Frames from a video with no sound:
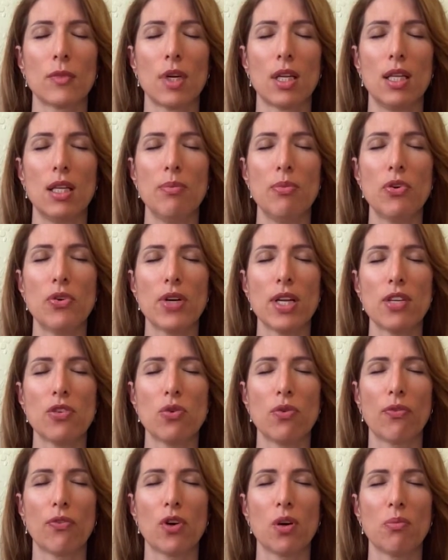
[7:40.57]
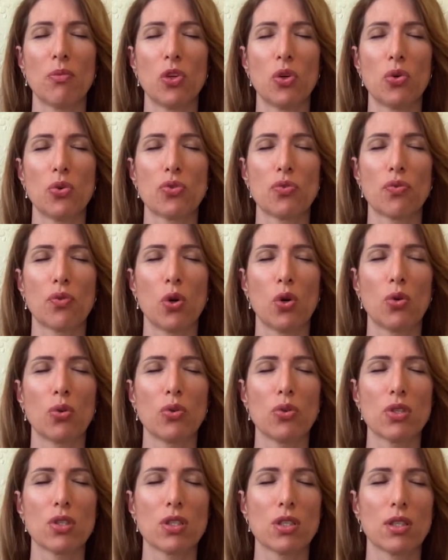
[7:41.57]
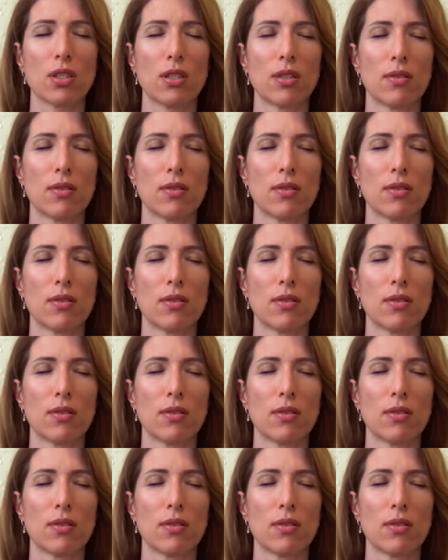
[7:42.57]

liberate you from those roles